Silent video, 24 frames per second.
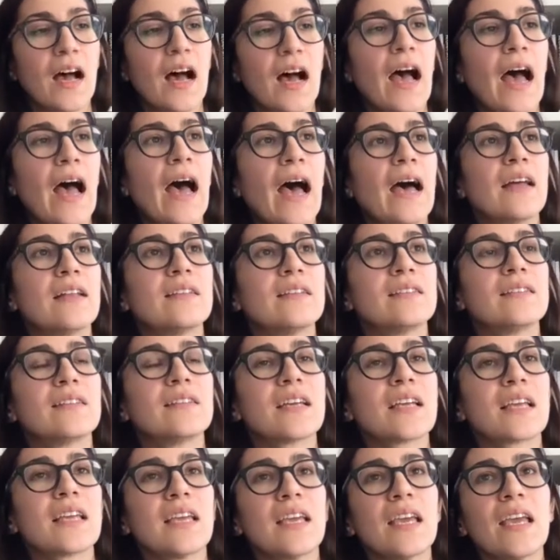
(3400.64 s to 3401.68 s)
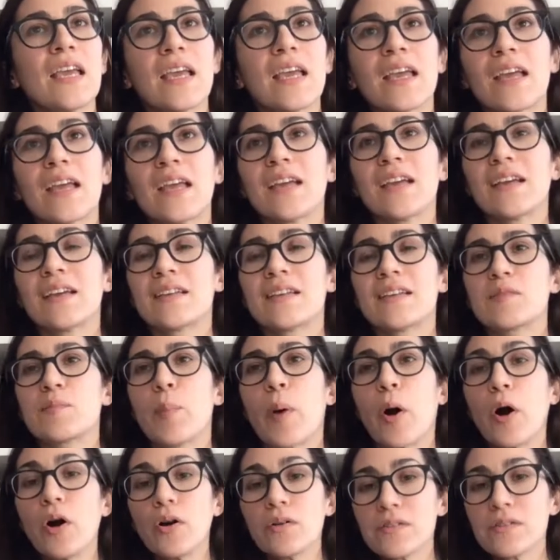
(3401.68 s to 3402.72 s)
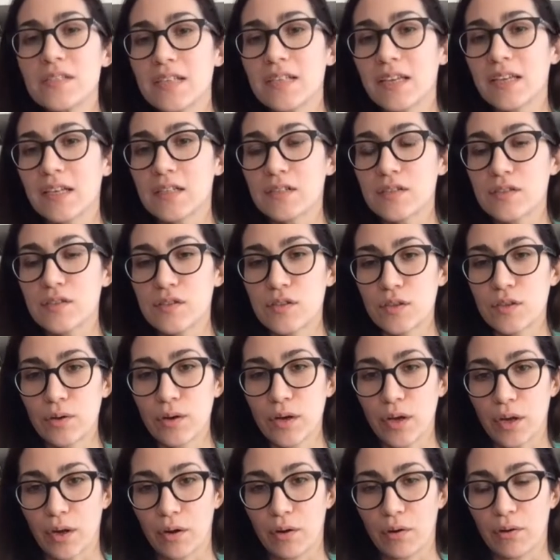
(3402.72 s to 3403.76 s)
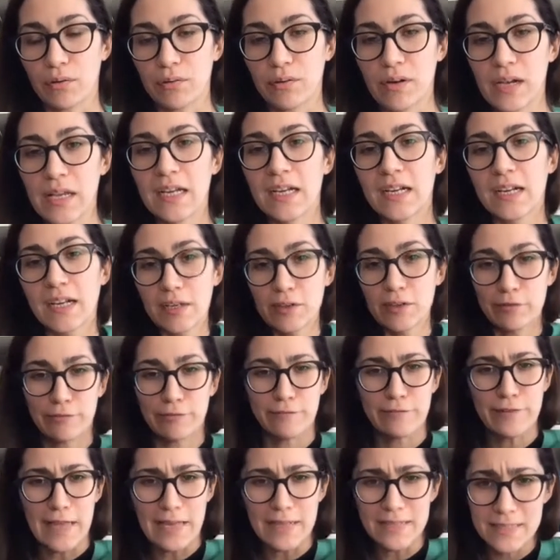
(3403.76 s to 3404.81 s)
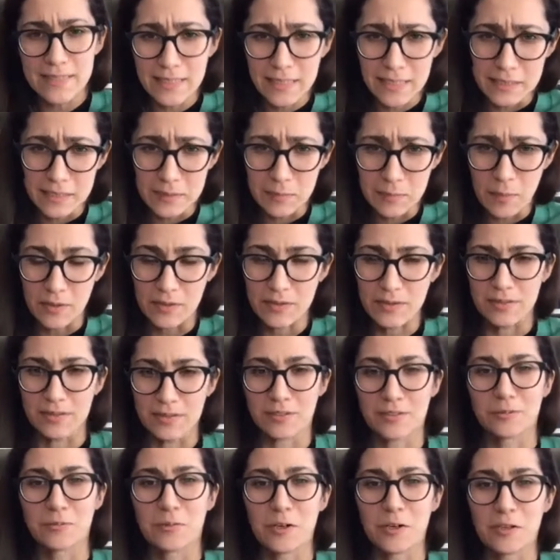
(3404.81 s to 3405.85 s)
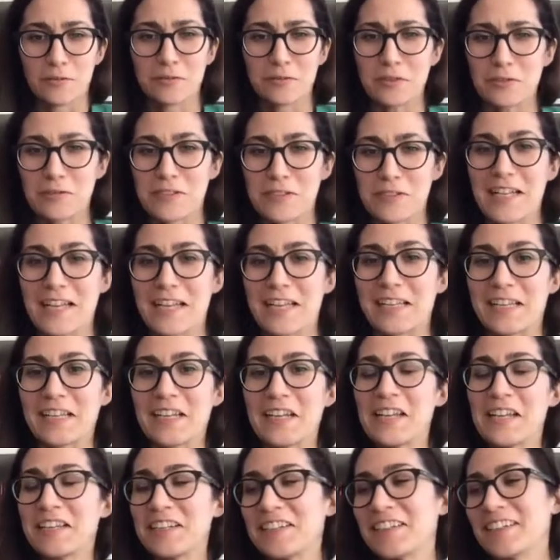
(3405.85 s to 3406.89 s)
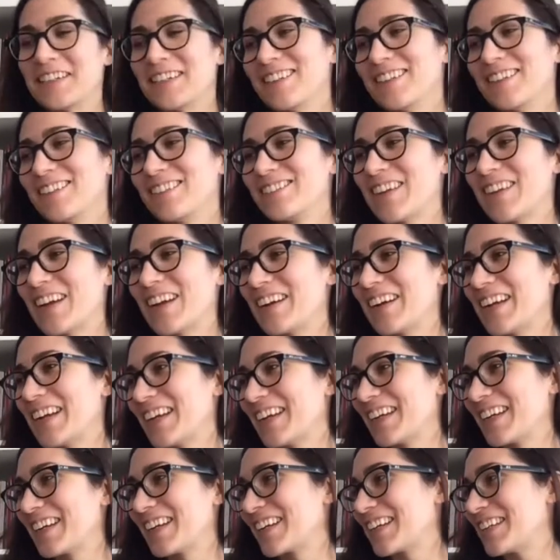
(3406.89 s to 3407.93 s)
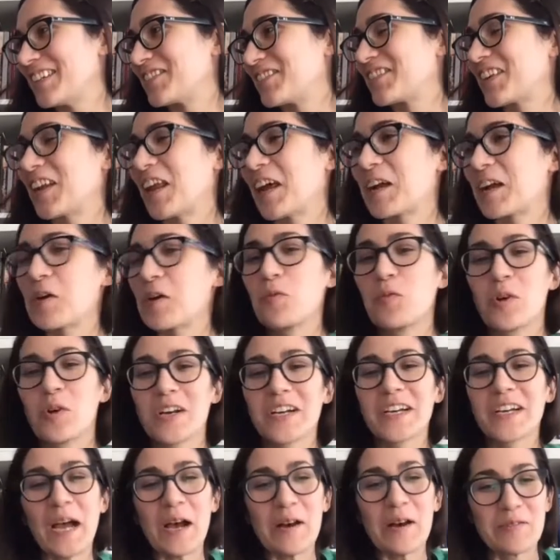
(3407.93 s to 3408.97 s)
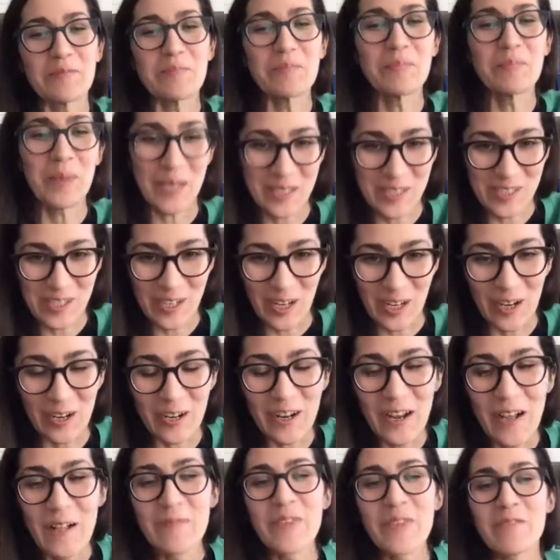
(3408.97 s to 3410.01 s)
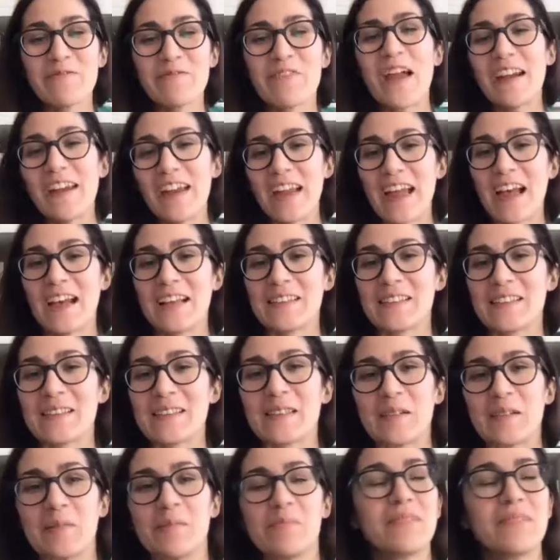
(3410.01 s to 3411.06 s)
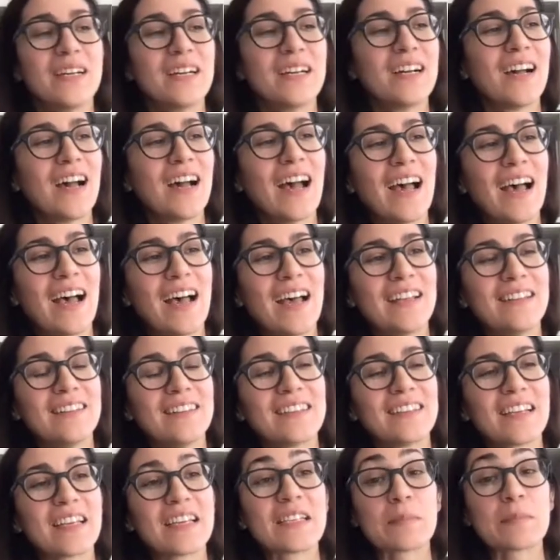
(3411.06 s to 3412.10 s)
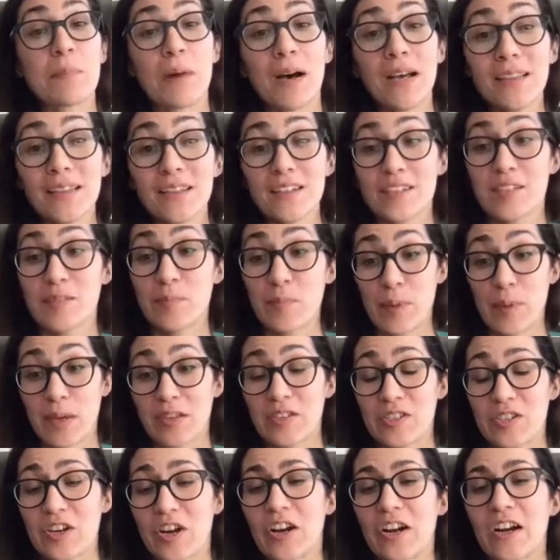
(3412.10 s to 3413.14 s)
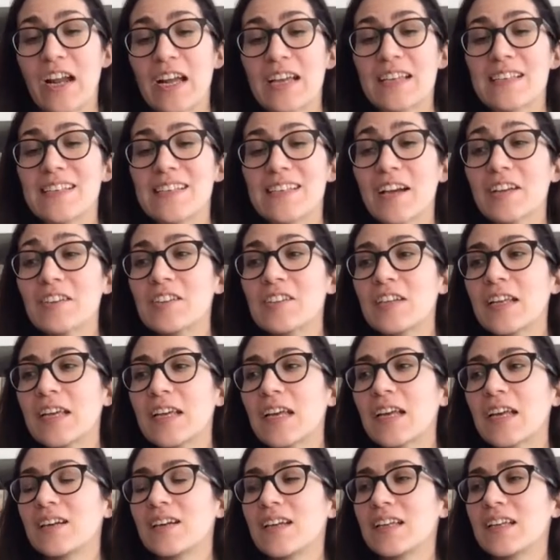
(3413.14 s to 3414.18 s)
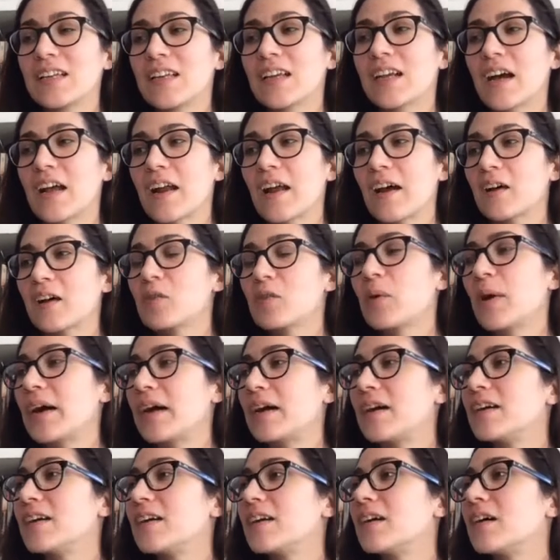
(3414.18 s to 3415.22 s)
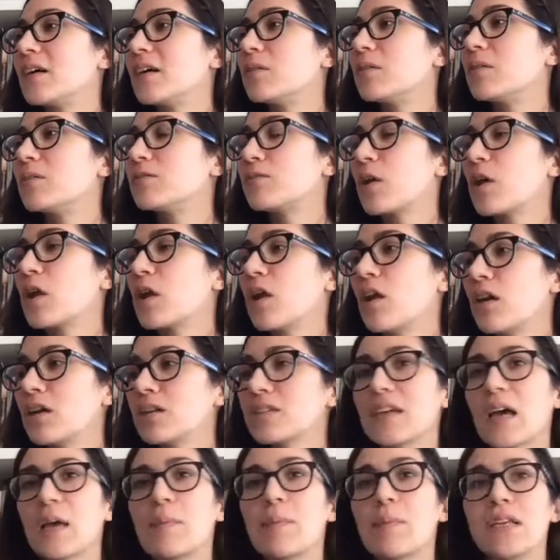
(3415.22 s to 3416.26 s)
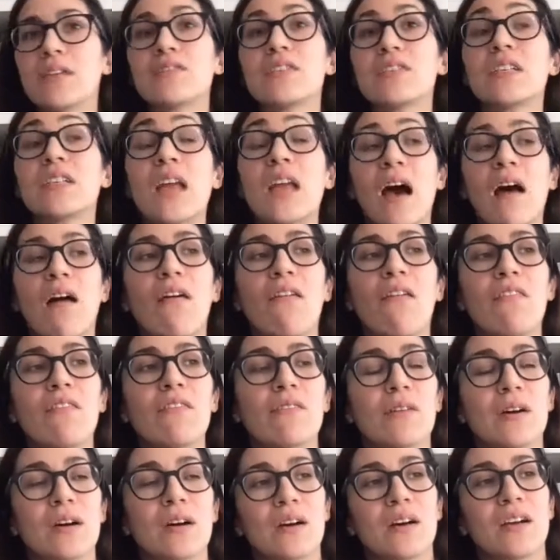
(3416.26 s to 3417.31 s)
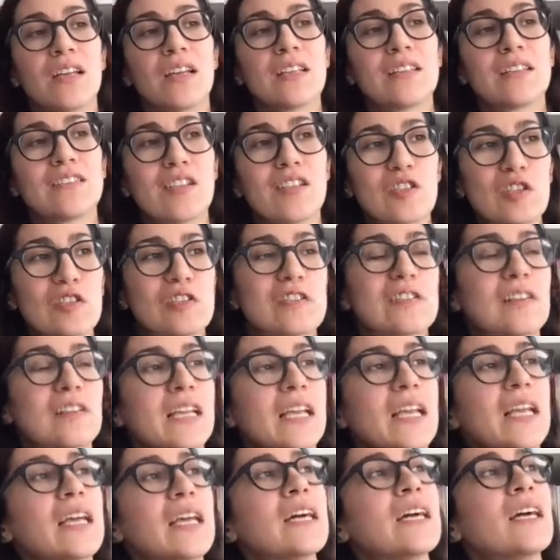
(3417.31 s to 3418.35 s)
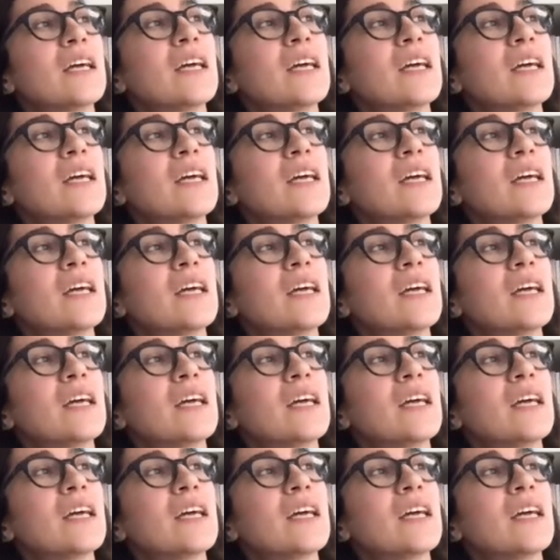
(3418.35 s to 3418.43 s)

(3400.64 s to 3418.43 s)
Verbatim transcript: And he is posing in a studio, kind of flexing his muscle, one of those like uh, very kind of like a workout picture, mm very handsome. And his mother's picture is actually in Nicaragua uh, for a long time and even now uh, digitally.